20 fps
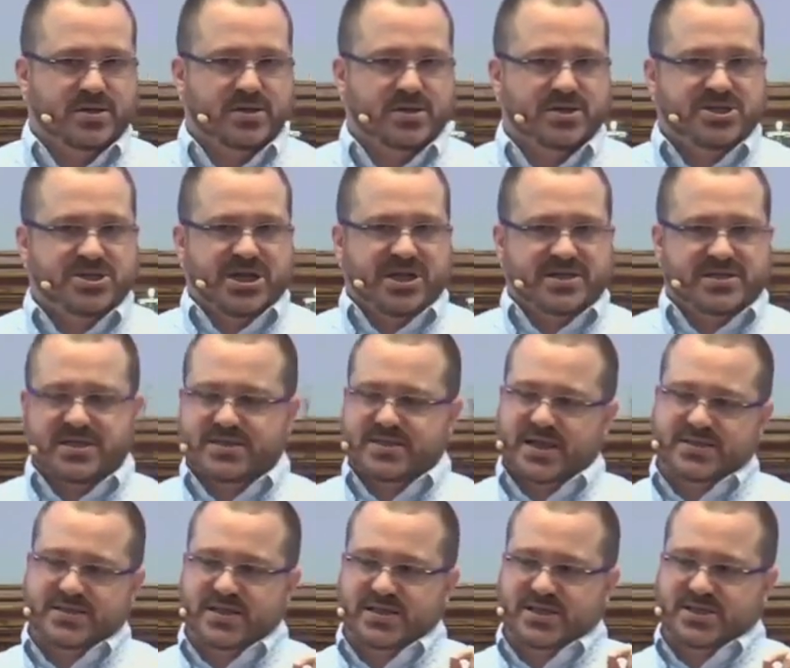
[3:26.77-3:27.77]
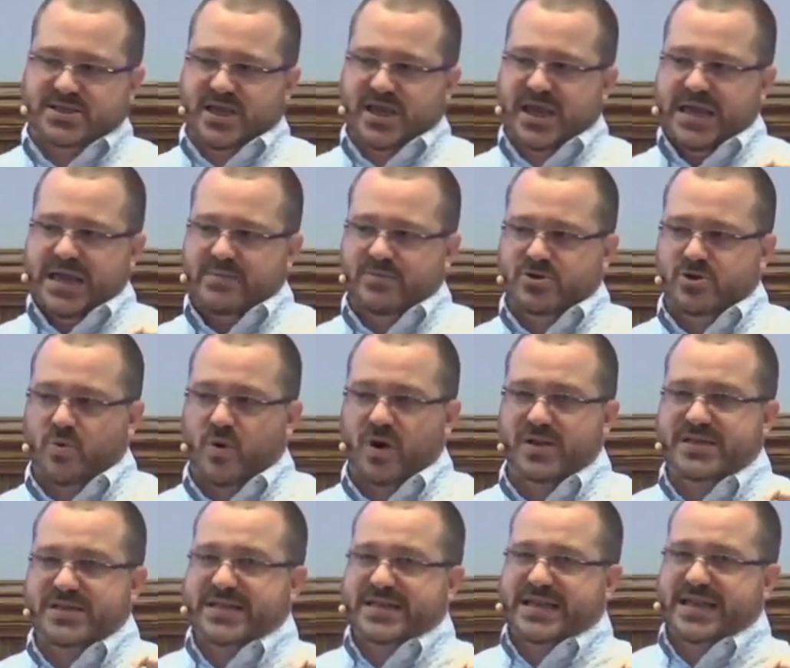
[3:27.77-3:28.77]
Jesus doesn't seem to want to
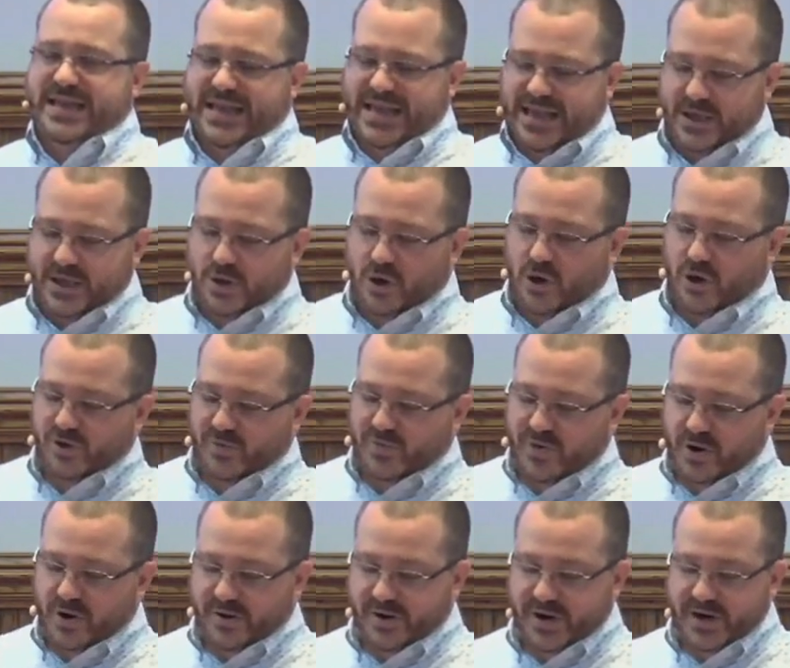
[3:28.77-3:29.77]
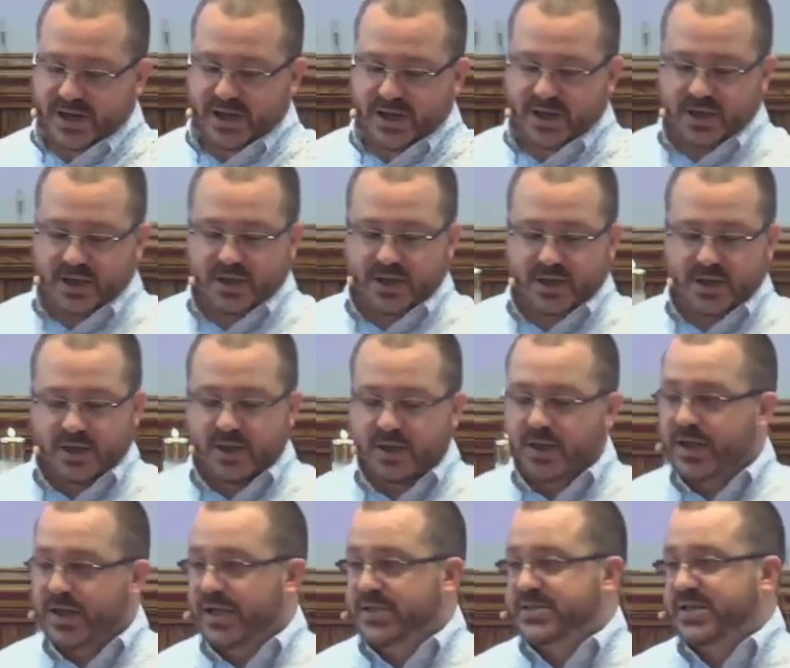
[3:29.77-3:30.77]
get in on the party.
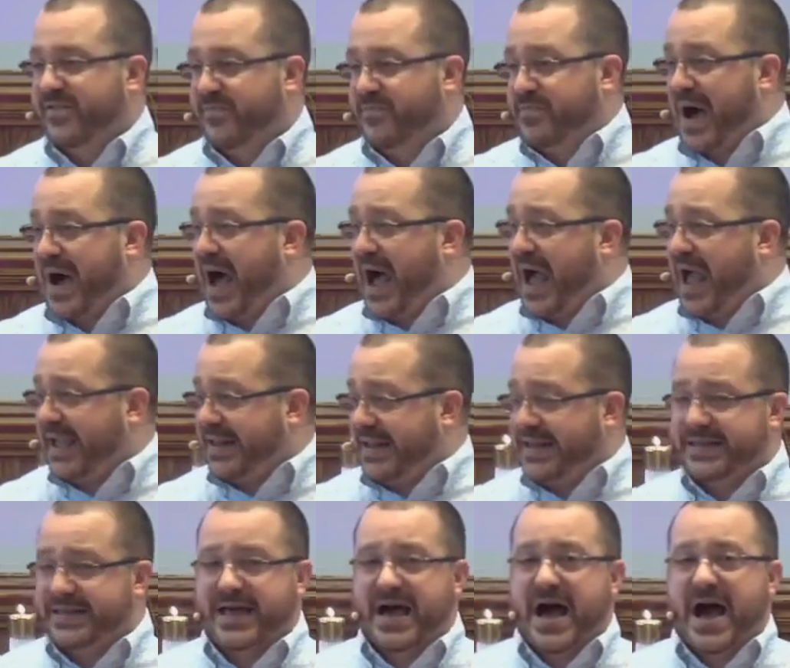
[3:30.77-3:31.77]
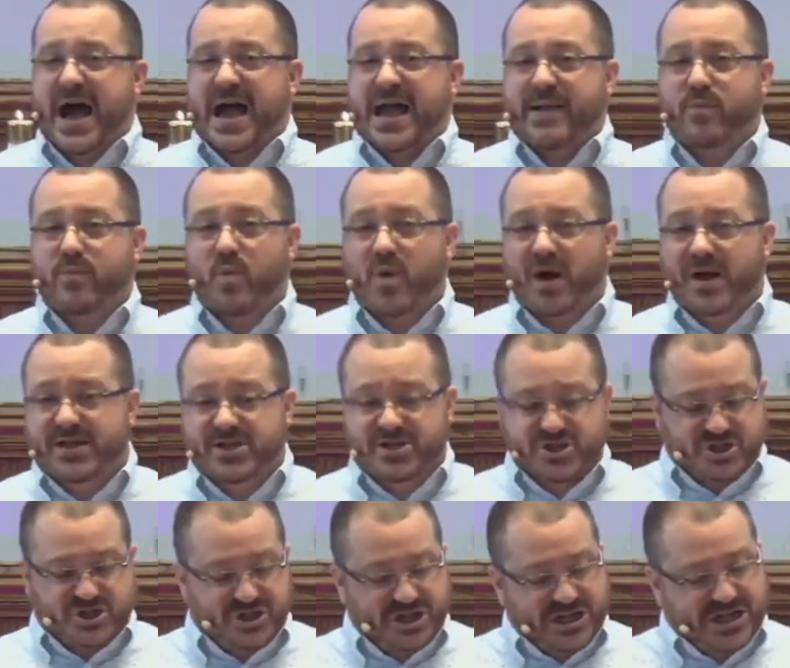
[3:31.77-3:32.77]
Instead of buying into the hype, what does
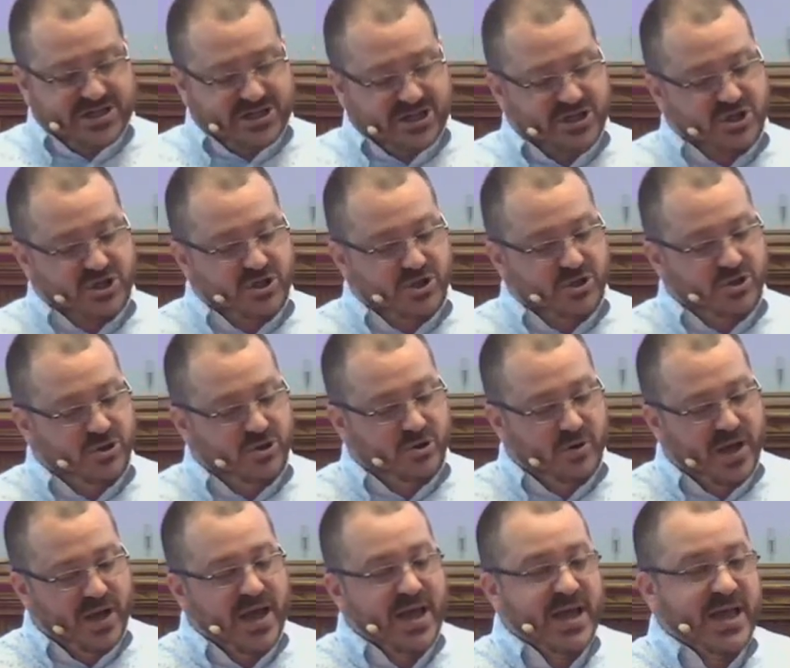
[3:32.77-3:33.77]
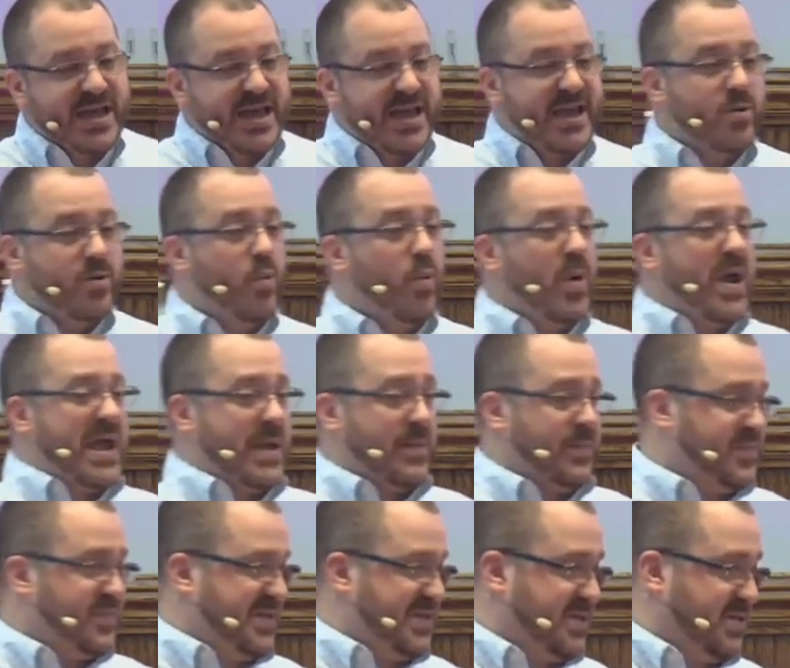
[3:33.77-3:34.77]
Jesus do? He
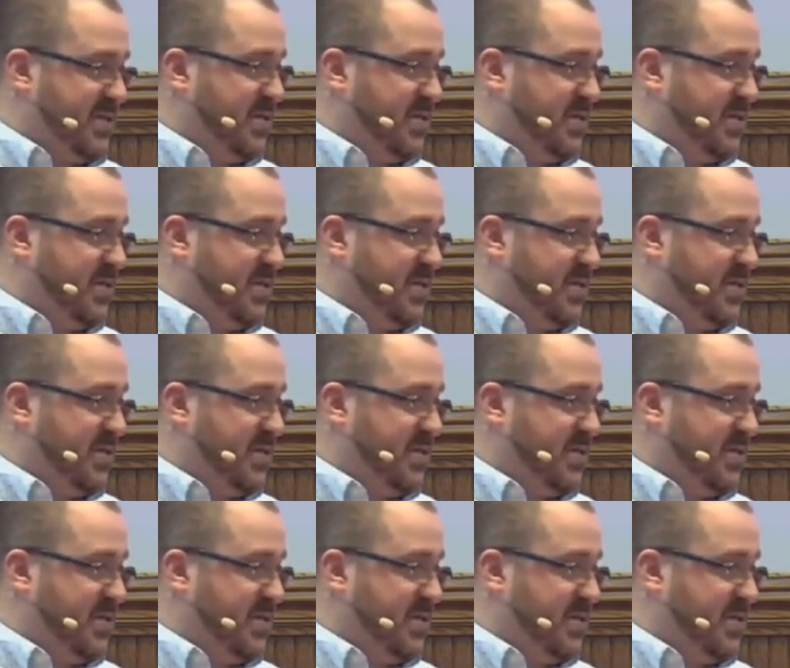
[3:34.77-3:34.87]
weeps.